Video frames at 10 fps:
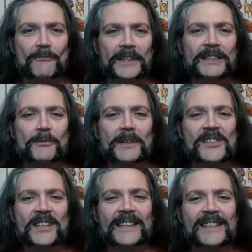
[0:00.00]
We need to
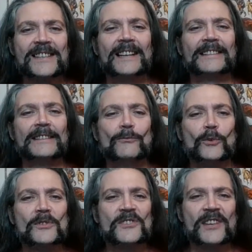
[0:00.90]
understand exactly
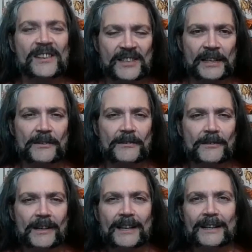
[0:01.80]
what says the
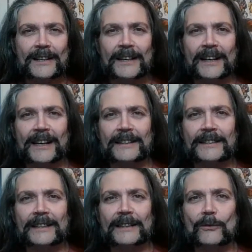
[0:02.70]
law
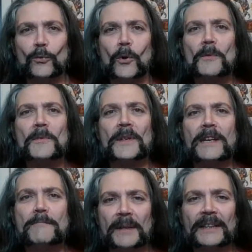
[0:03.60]
and what
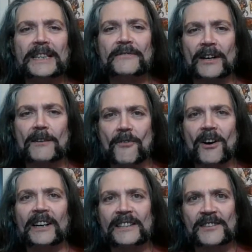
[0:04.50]
they believe our
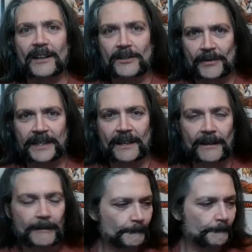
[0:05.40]
rights actually are.